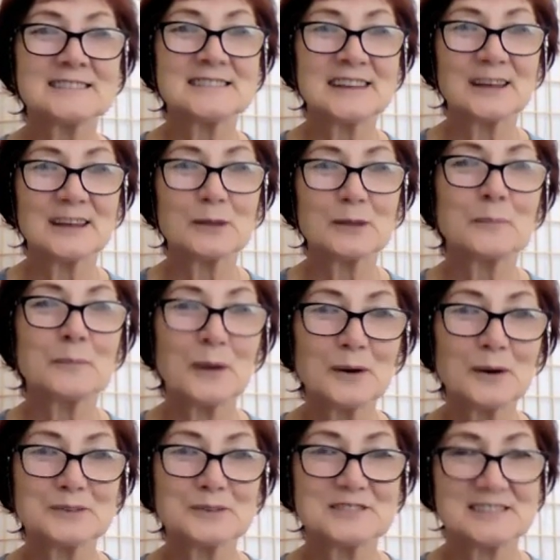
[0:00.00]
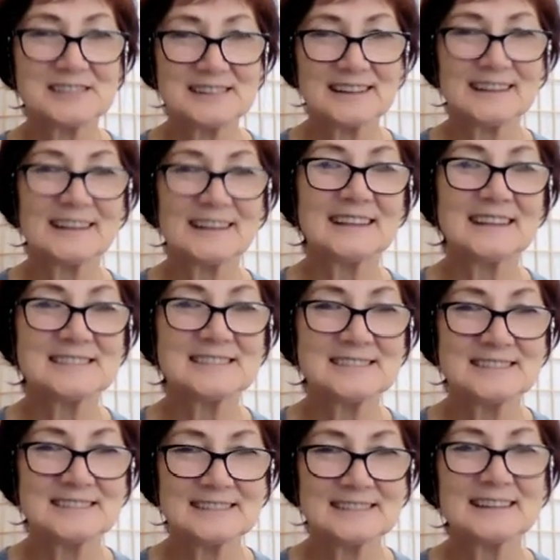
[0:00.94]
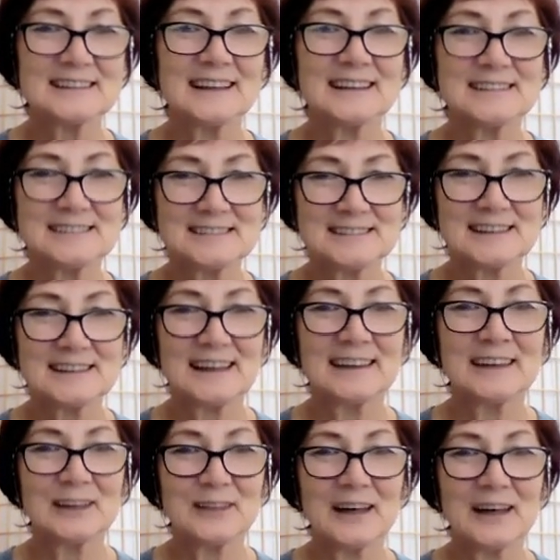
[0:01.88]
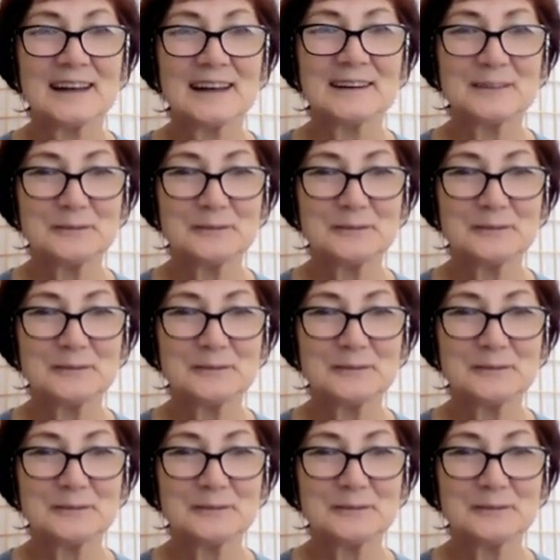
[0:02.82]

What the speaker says: sing the most? Let's hear that.